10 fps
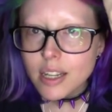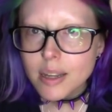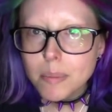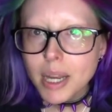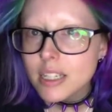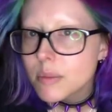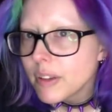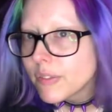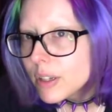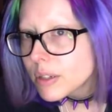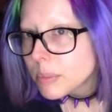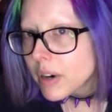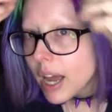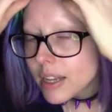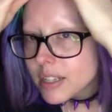It makes me feel
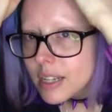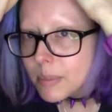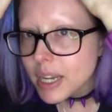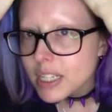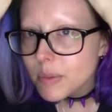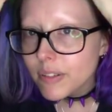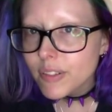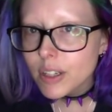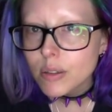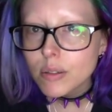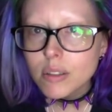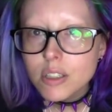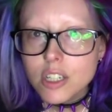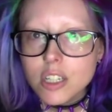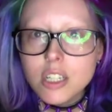depressed. It makes me feel
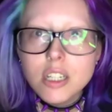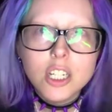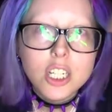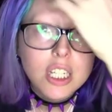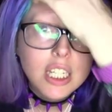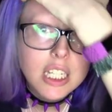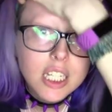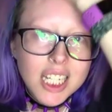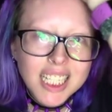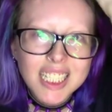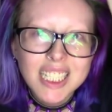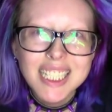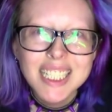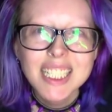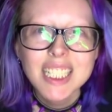just,
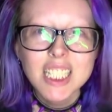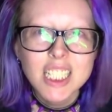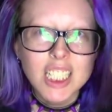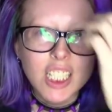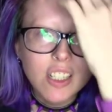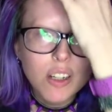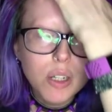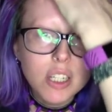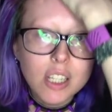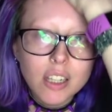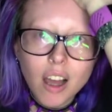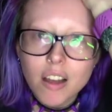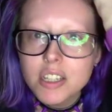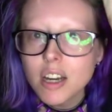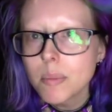you know, because the
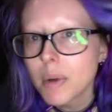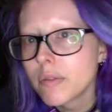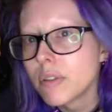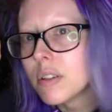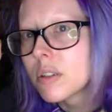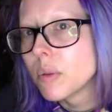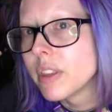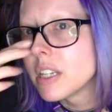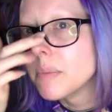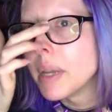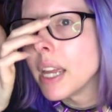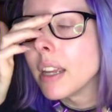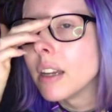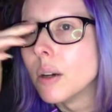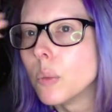last time my roots were this
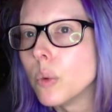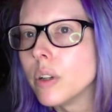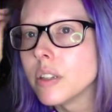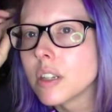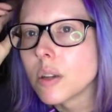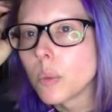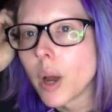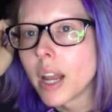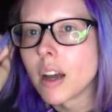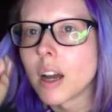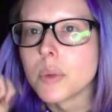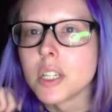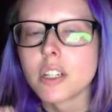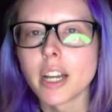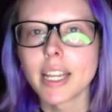big was when I
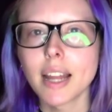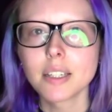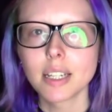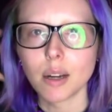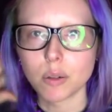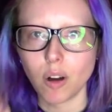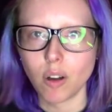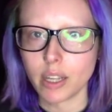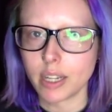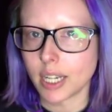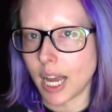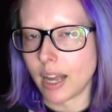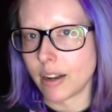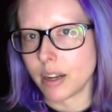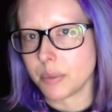was a gigantic alcoholic,
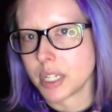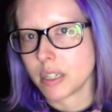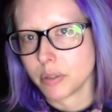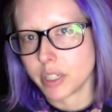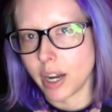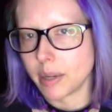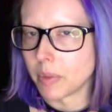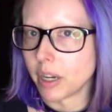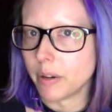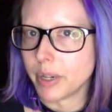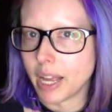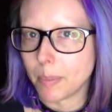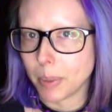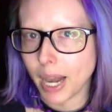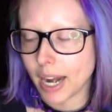and I was still dyeing my own
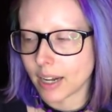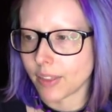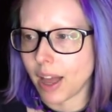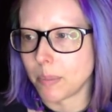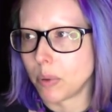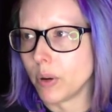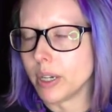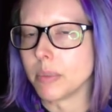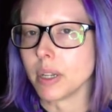hair black at that point.